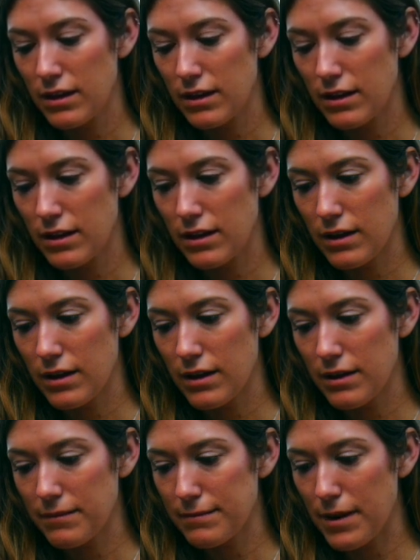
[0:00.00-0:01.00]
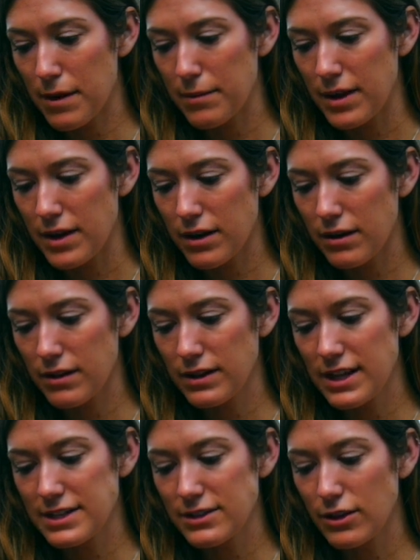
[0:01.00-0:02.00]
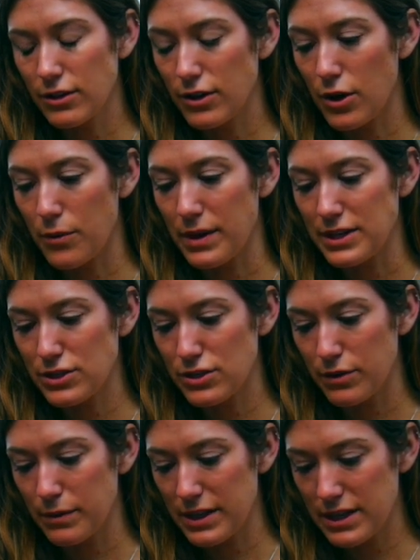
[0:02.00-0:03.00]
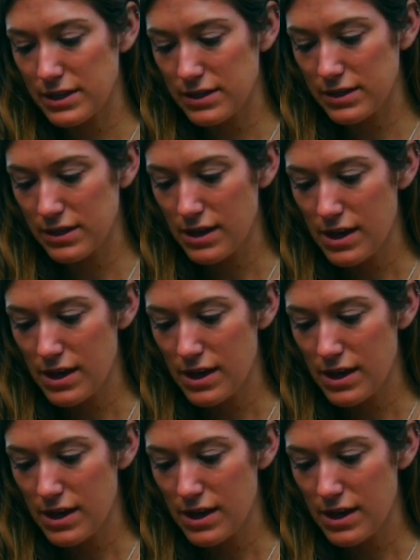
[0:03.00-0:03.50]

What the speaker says: let's go into it.